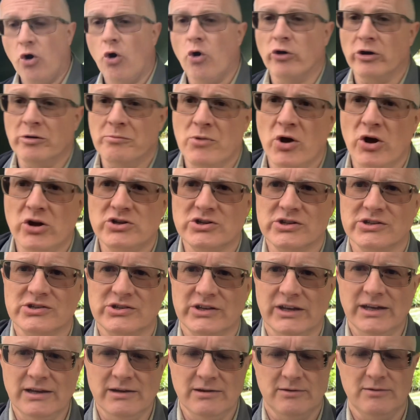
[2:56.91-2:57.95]
or
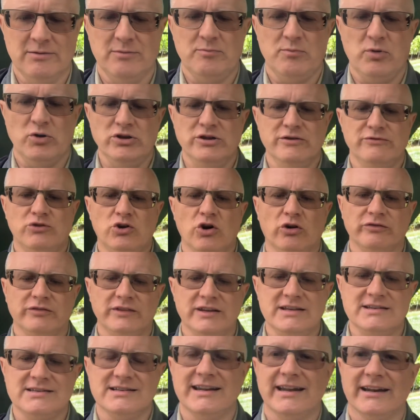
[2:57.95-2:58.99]
emergency, but you've got
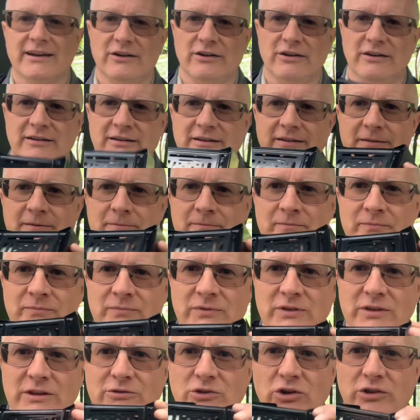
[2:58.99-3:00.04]
these little
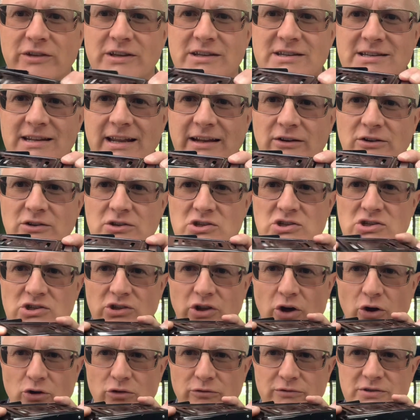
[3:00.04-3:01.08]

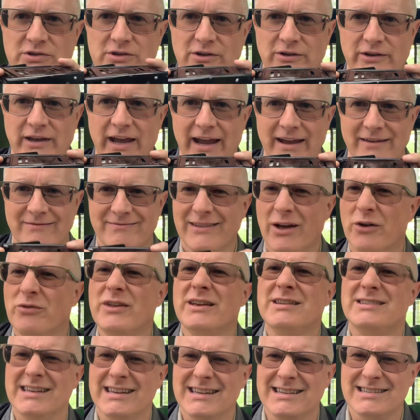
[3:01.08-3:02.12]
stoves. Okay, now
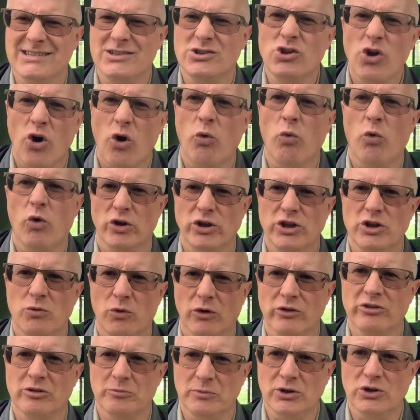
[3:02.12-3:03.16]
this is not what you
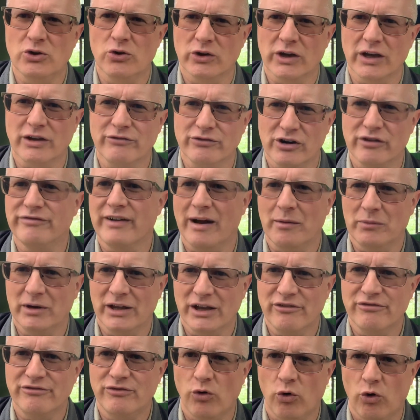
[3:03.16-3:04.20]
want to be cooking for a family
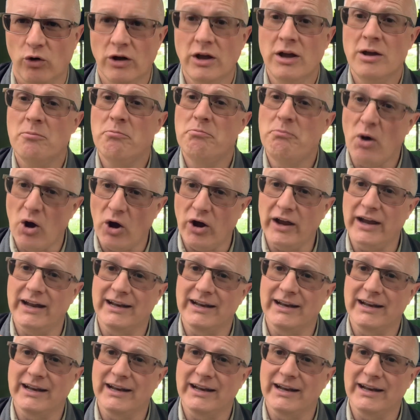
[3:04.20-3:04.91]
of four, but